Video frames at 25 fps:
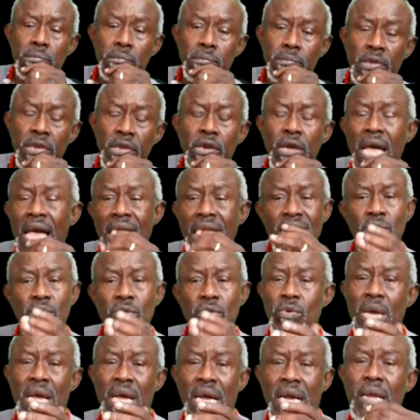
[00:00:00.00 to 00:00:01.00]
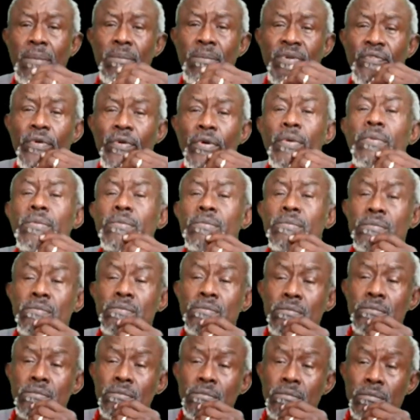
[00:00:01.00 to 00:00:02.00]
Because I know where I'm coming from.
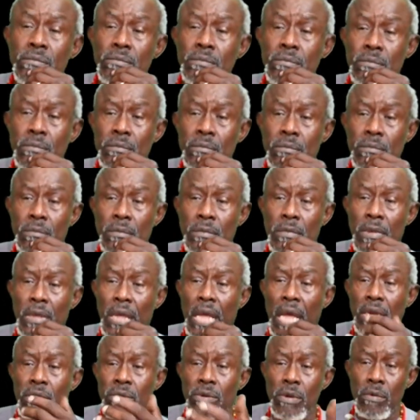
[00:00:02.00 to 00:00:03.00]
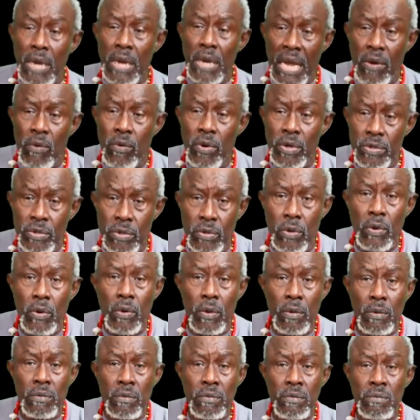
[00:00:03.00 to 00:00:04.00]
I know where I want to
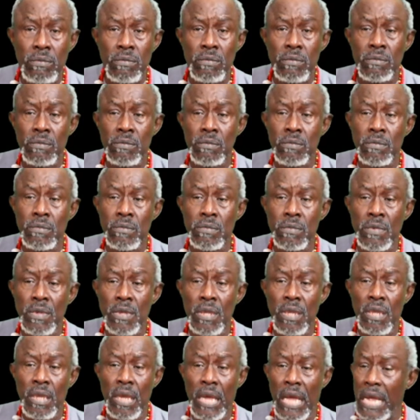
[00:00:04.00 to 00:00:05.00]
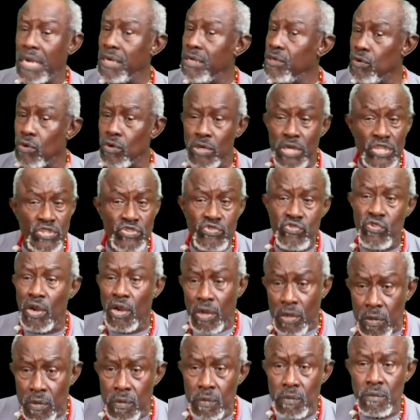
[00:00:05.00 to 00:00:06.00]
go. I know the
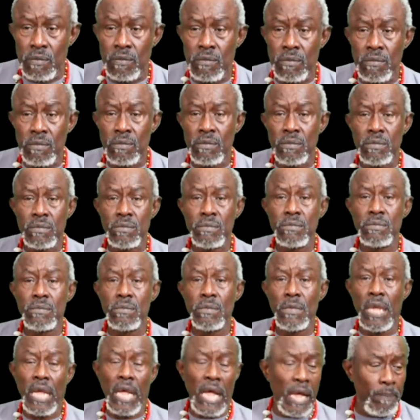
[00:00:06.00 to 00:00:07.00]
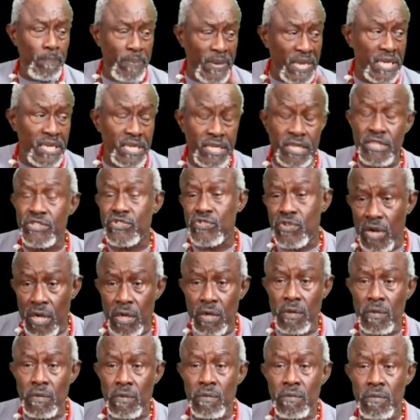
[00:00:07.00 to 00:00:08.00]
struggle. I've been in the
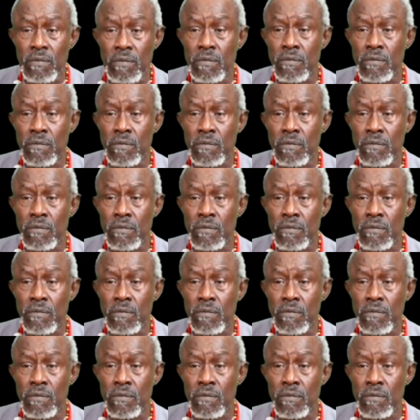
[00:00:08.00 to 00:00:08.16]
struggle.